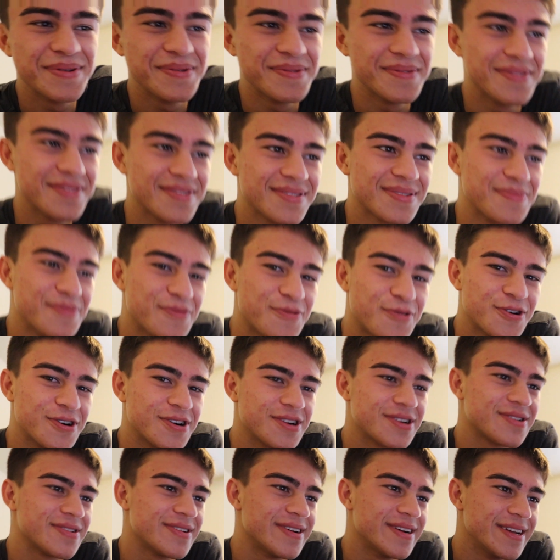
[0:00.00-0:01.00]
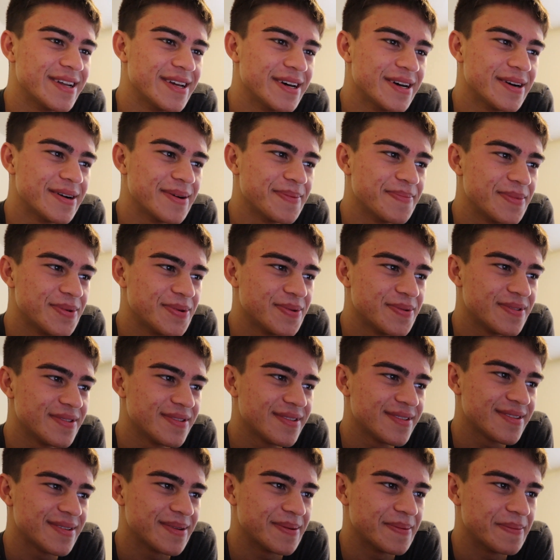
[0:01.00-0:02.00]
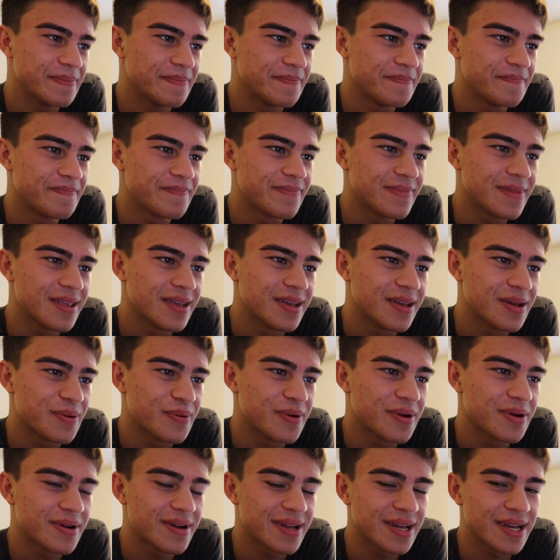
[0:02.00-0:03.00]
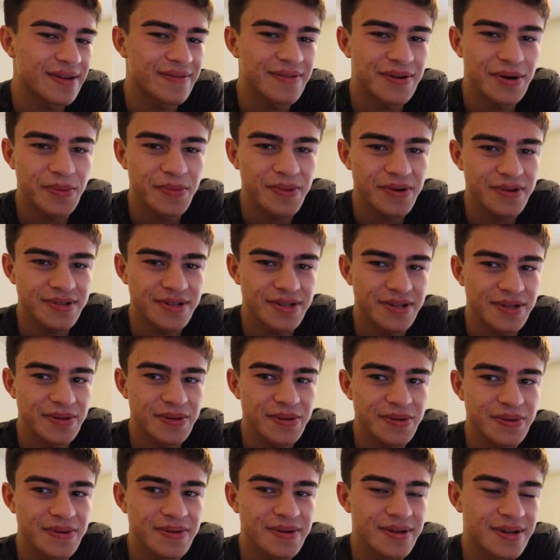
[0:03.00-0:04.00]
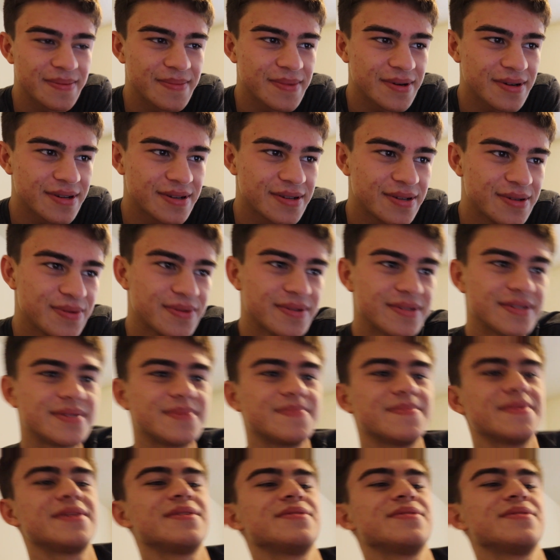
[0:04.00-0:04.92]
doing some work right now. I'm doing some, we already have homework to do. I'm already doing some